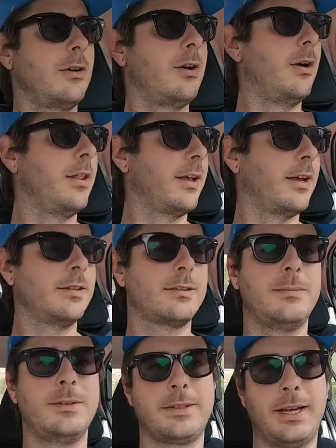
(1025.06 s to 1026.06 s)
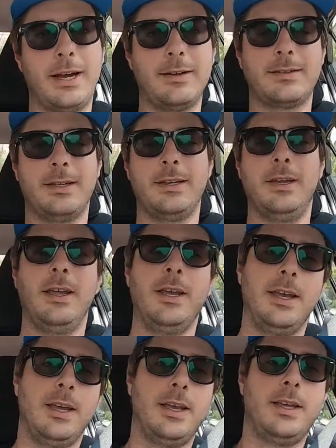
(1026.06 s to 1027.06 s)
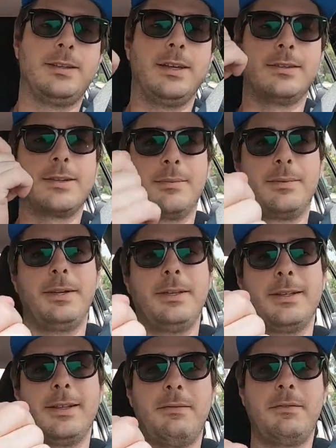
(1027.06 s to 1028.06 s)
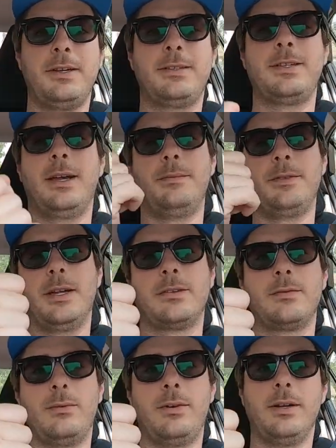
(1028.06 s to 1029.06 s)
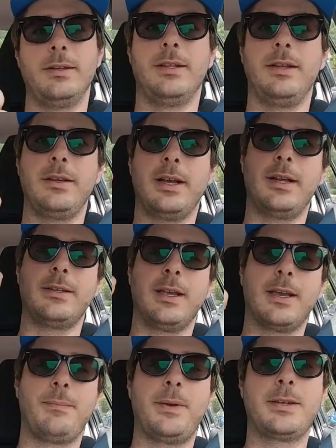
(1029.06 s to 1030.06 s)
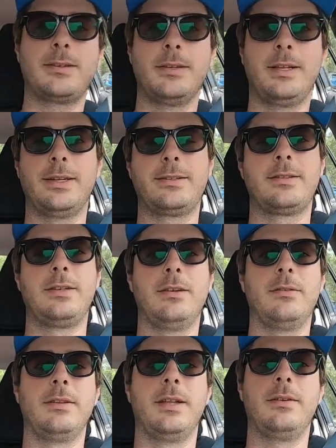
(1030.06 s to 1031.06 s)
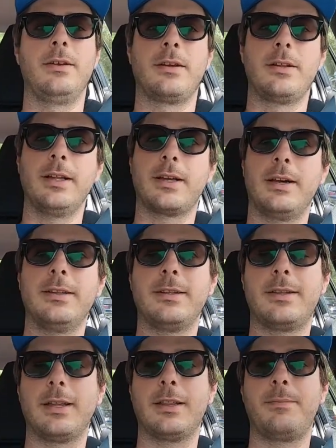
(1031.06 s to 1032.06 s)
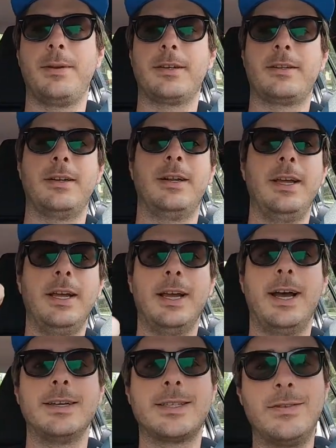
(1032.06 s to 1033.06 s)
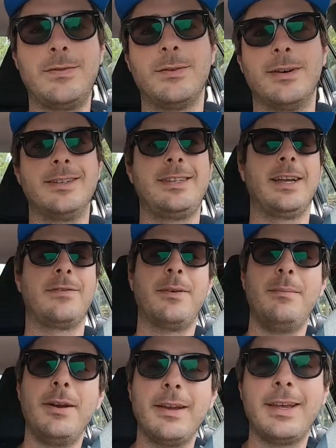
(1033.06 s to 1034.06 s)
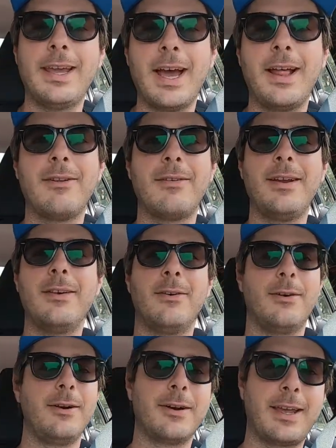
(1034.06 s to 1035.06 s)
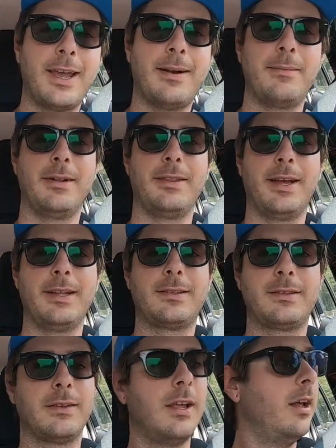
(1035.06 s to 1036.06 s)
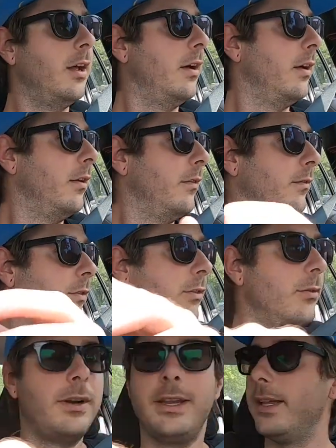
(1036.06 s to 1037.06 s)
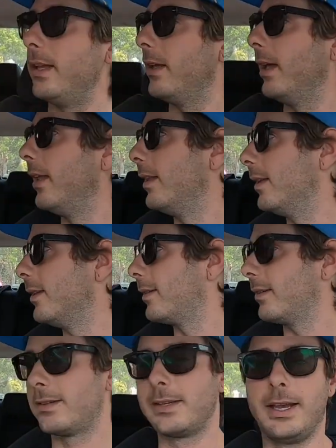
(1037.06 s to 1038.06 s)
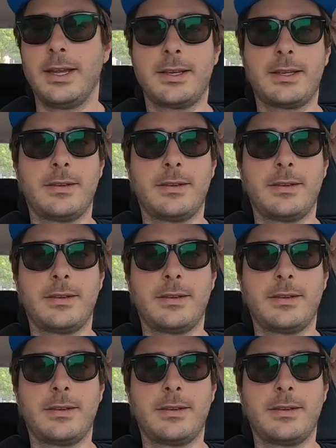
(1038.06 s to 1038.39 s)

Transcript: go to the customer's house and it says complete delivery steps, that's 1. Then you gotta take a picture, that's 2. Then I click on to take the picture. It asks if you wanna take it from your gallery or your camera, that's 3. And then it's just like,